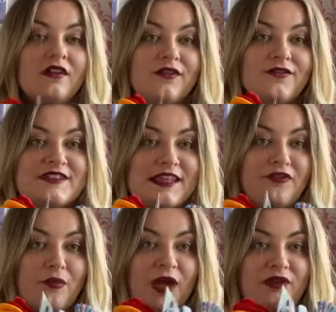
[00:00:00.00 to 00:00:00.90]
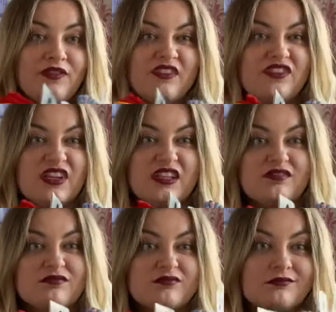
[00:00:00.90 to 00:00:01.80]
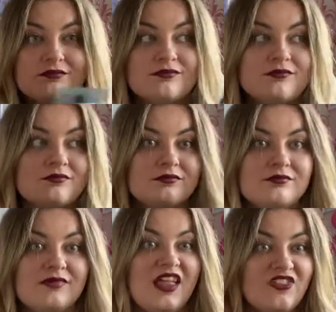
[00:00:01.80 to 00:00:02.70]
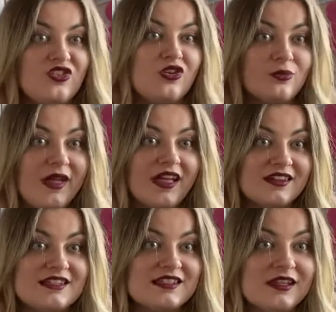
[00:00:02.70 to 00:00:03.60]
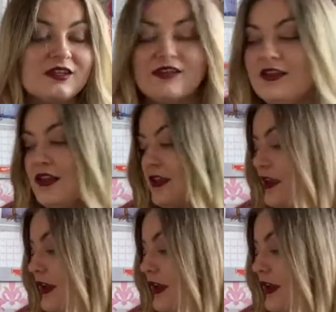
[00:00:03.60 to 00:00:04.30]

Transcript: for £7.50. That's not bad, is it? But